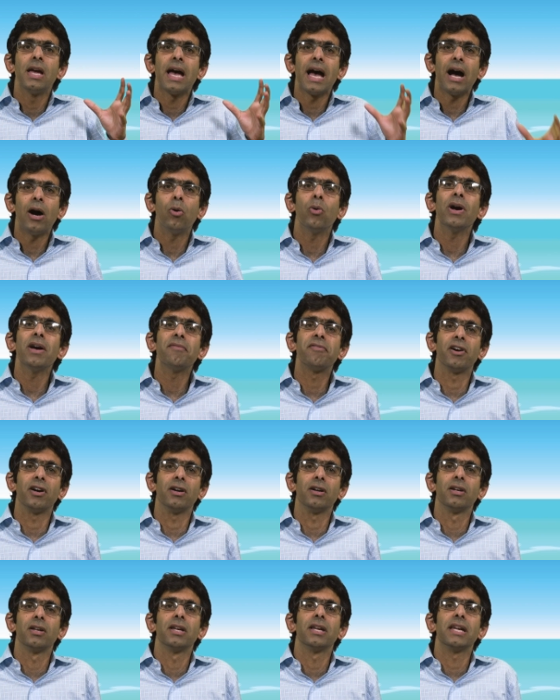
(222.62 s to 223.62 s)

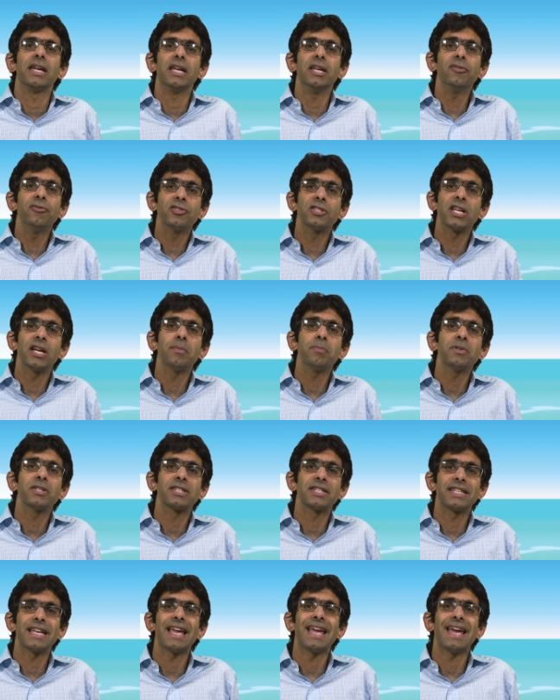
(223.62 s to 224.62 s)
However, if some
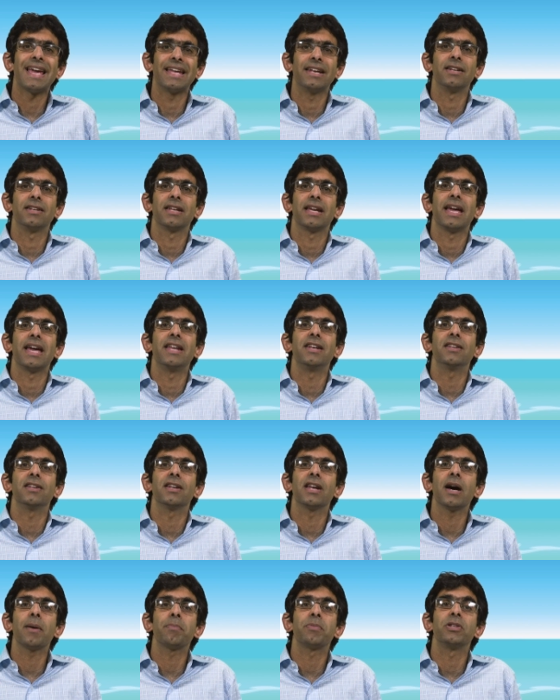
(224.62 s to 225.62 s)
sand
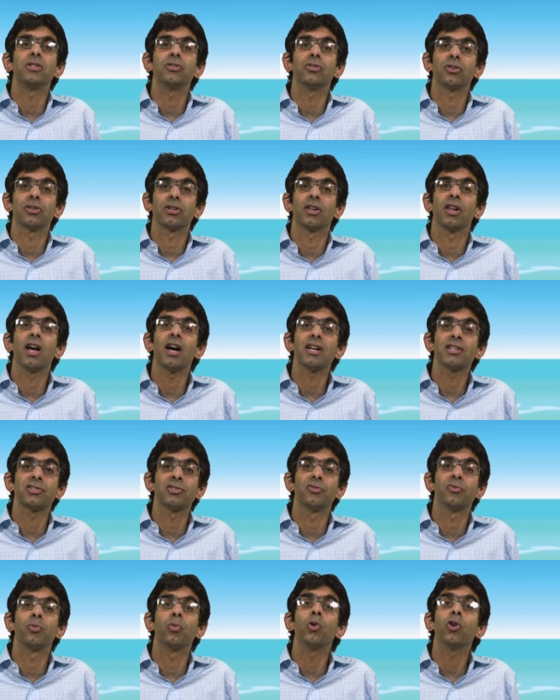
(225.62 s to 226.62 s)
ended up in your glass
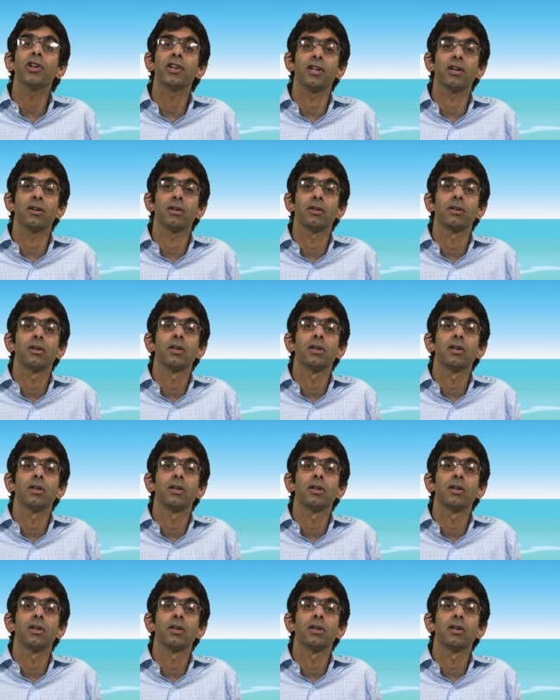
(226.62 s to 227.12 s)
of water,